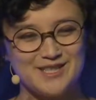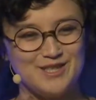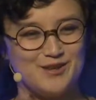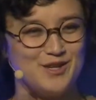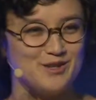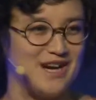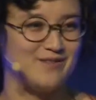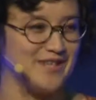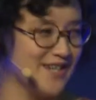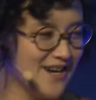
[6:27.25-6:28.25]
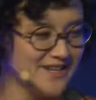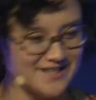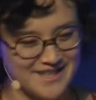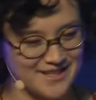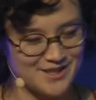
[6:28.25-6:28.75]
you could have like a gun
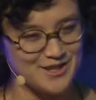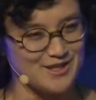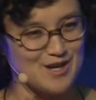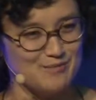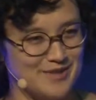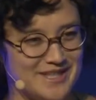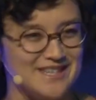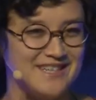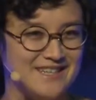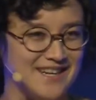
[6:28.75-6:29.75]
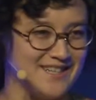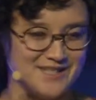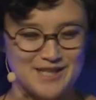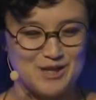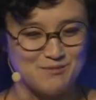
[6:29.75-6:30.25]
attached to your arm, and I guess
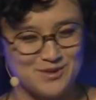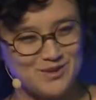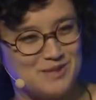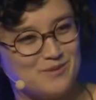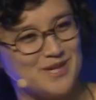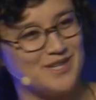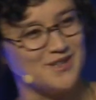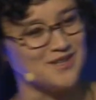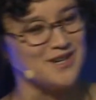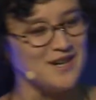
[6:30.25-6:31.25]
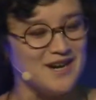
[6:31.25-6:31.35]
it helps you in some way or another.